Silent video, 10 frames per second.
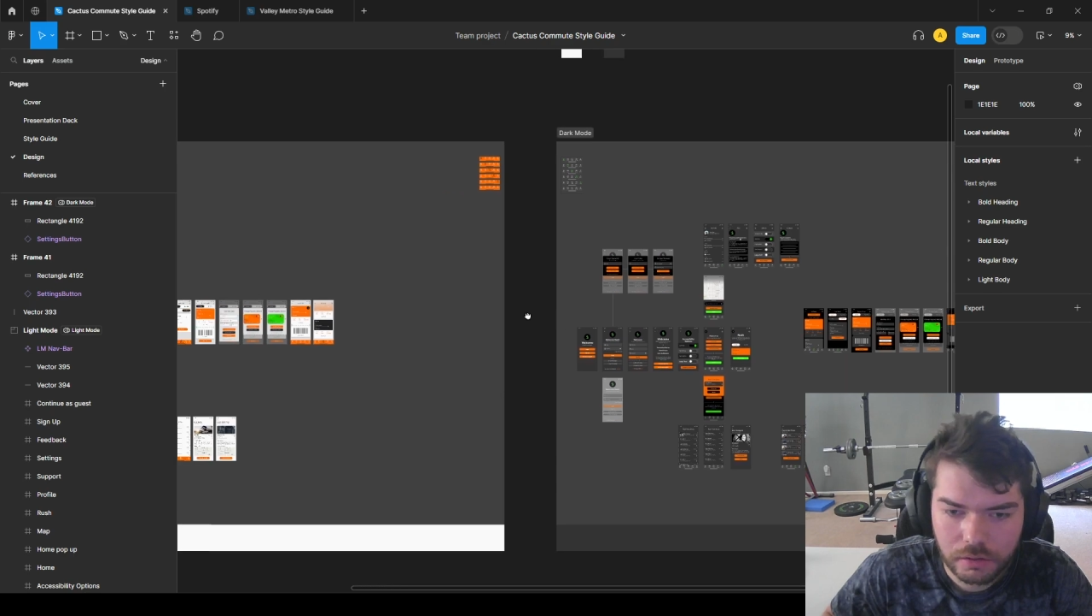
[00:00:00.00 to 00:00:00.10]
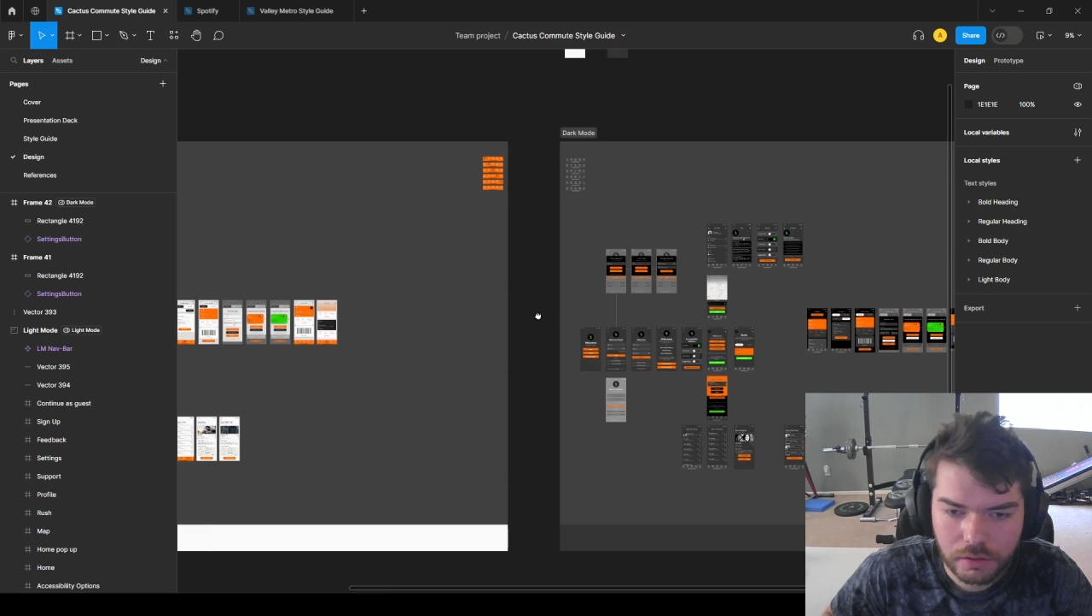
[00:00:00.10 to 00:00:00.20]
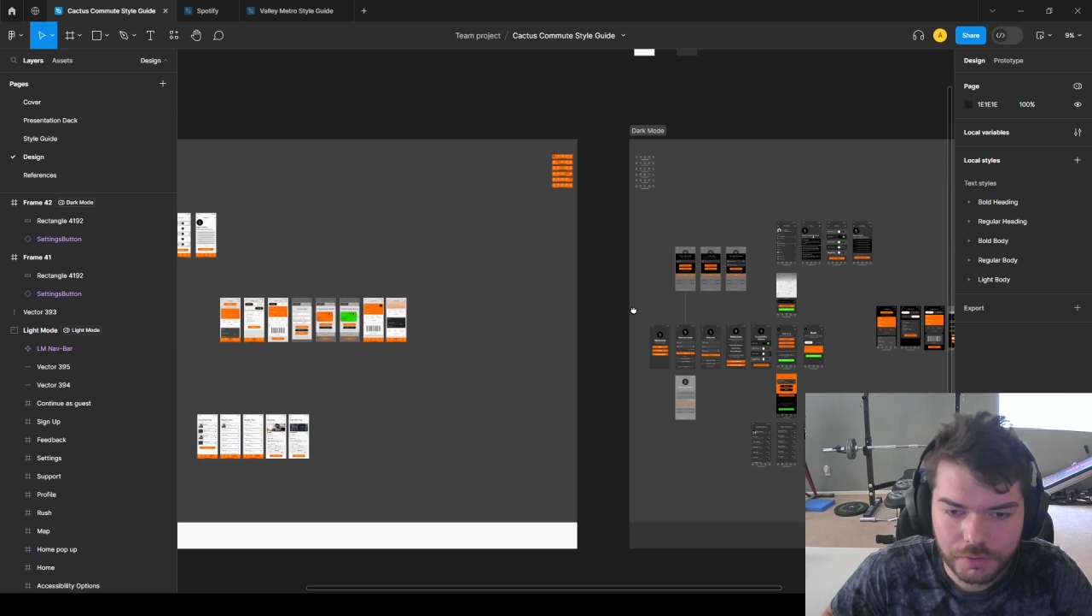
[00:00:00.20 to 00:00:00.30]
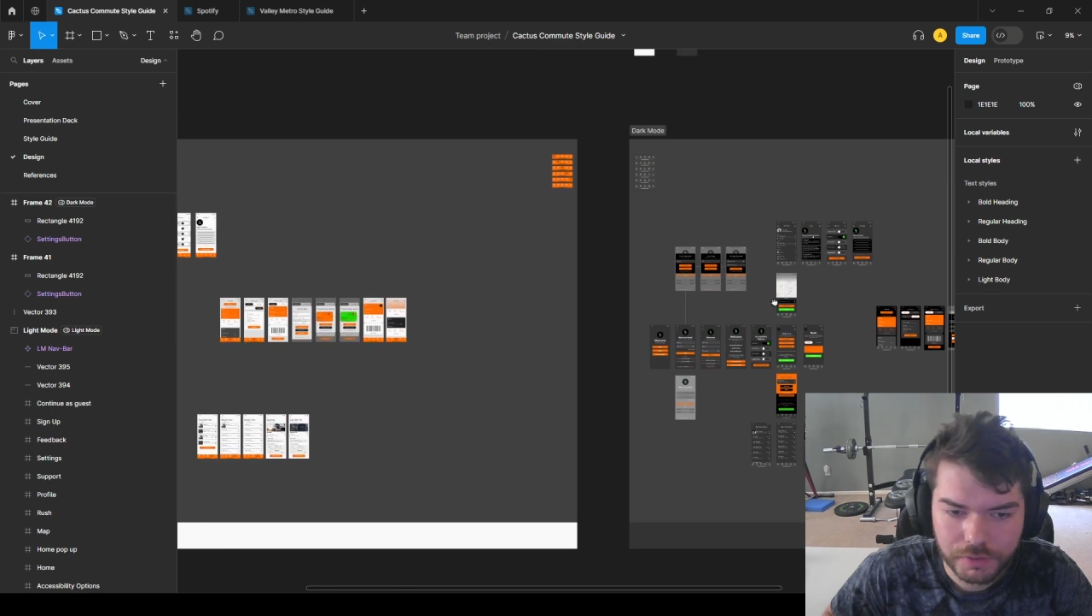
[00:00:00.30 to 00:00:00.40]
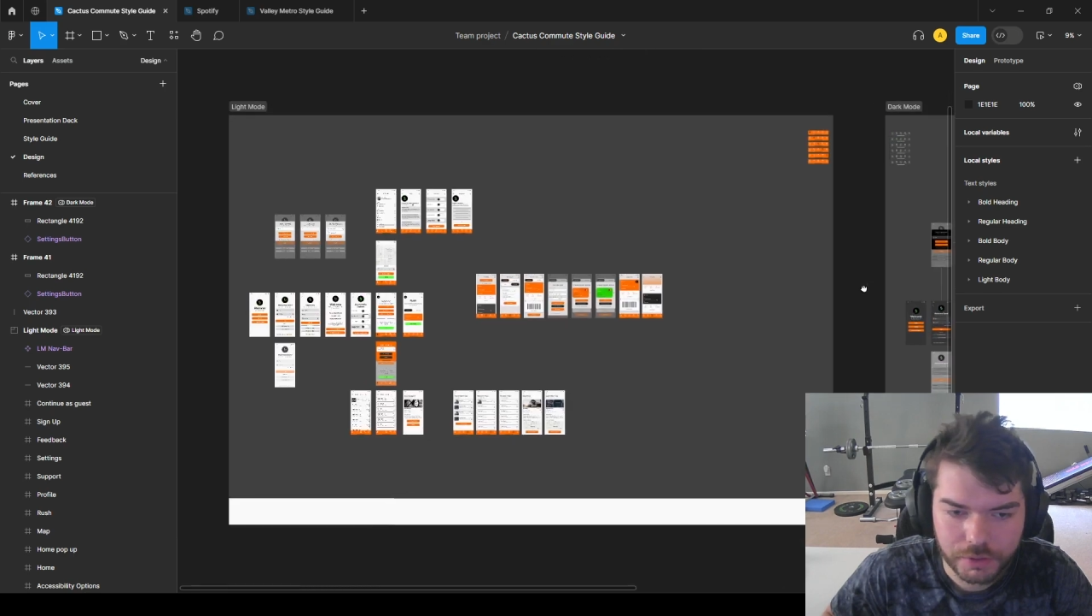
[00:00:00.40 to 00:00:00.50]

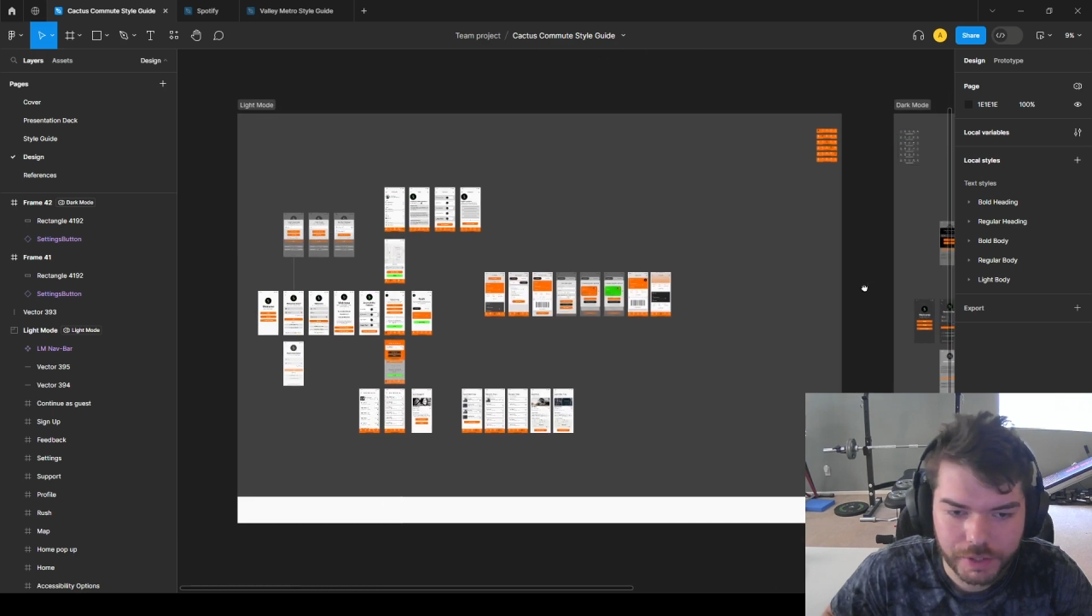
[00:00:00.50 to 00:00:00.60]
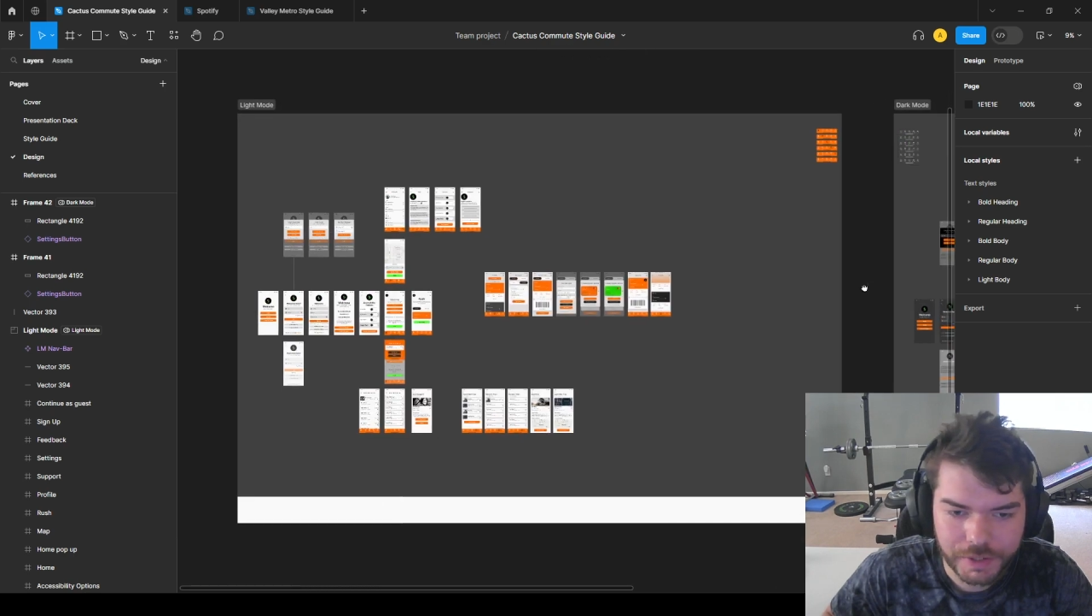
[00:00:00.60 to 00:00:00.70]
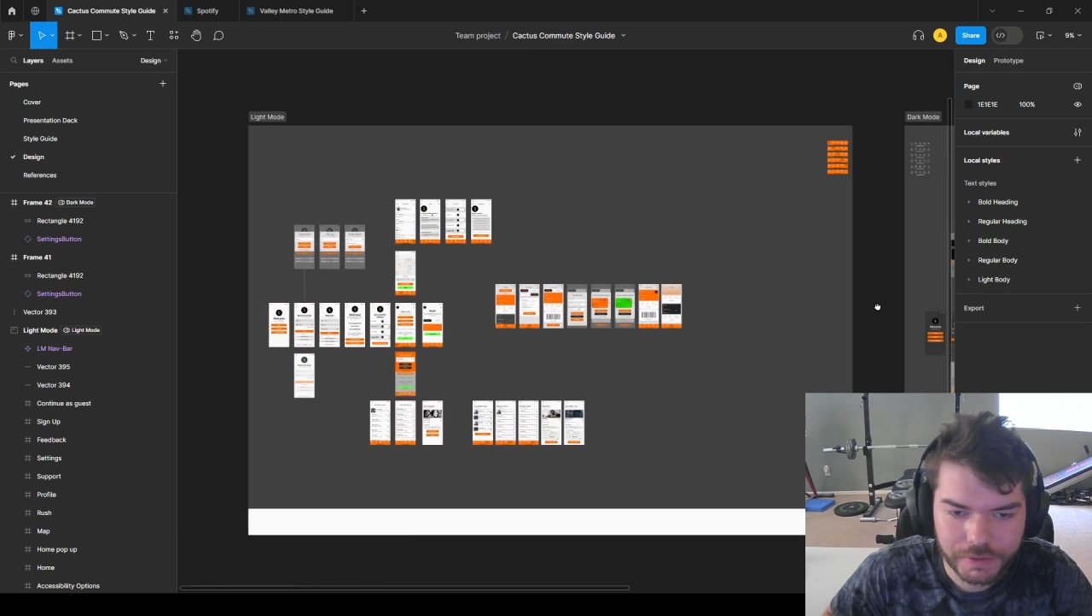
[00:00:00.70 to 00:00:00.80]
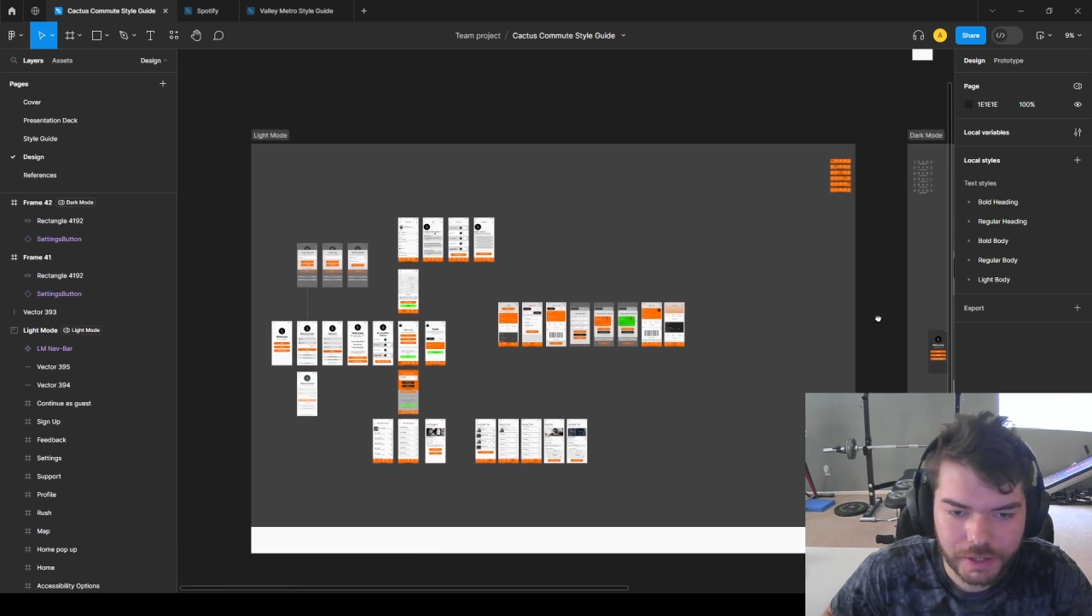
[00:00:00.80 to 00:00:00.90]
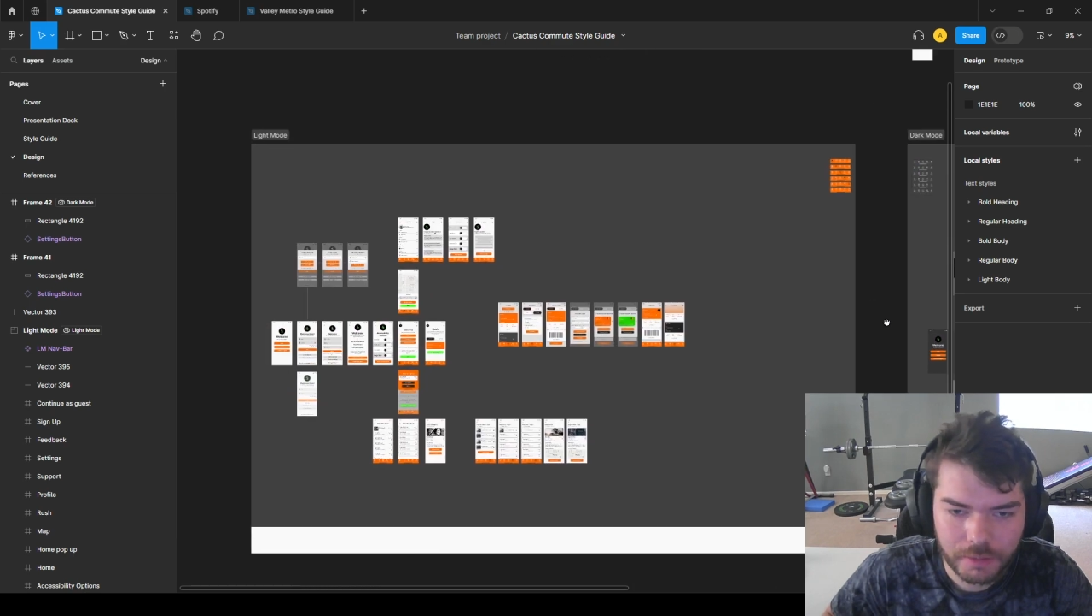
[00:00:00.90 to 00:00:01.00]
It's a
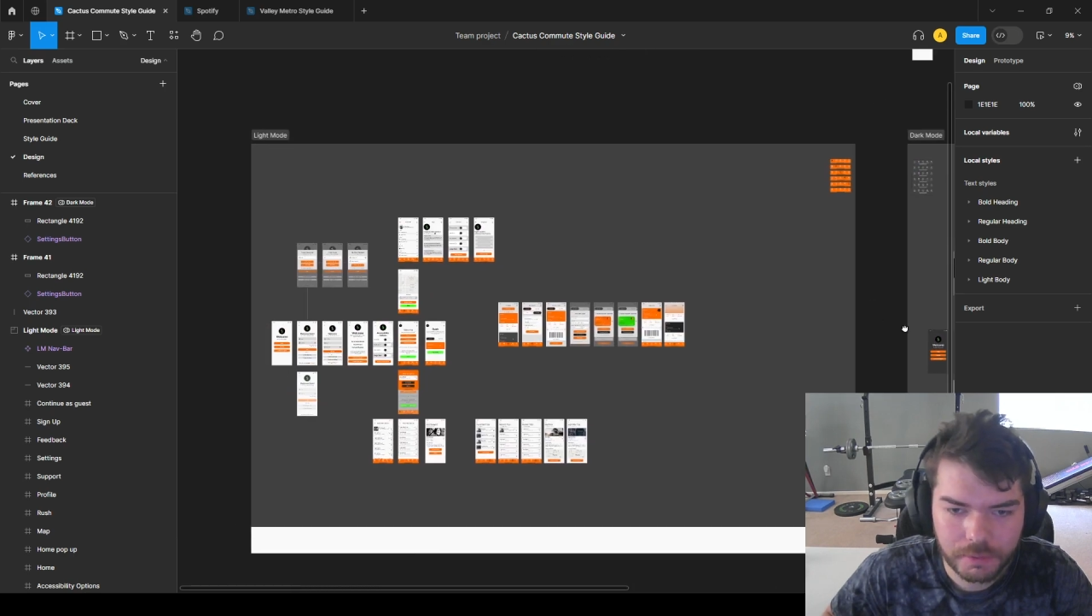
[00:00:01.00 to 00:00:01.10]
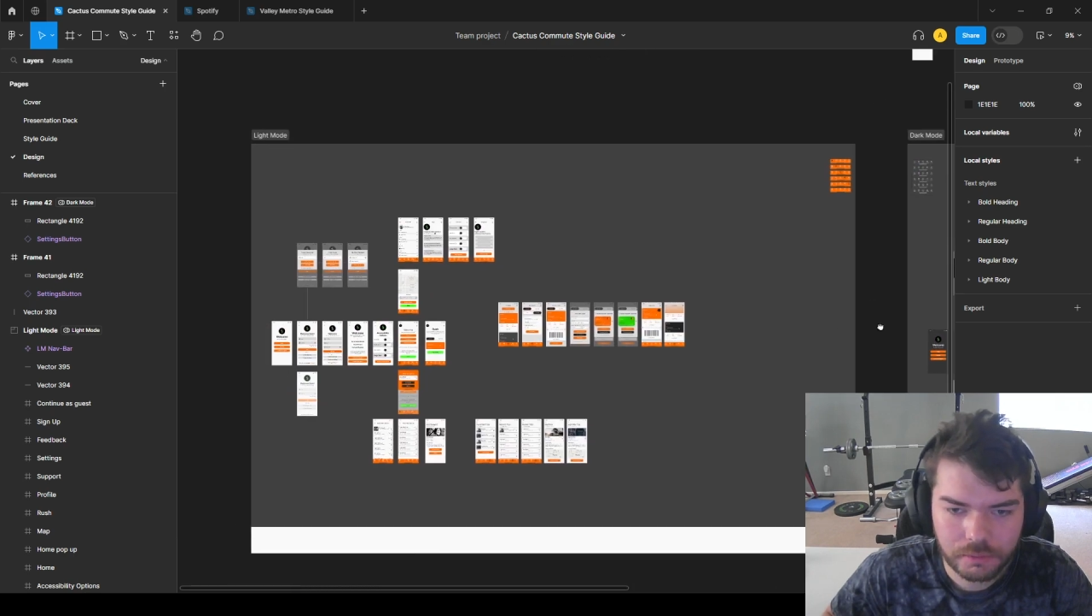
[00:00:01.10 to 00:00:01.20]
transit app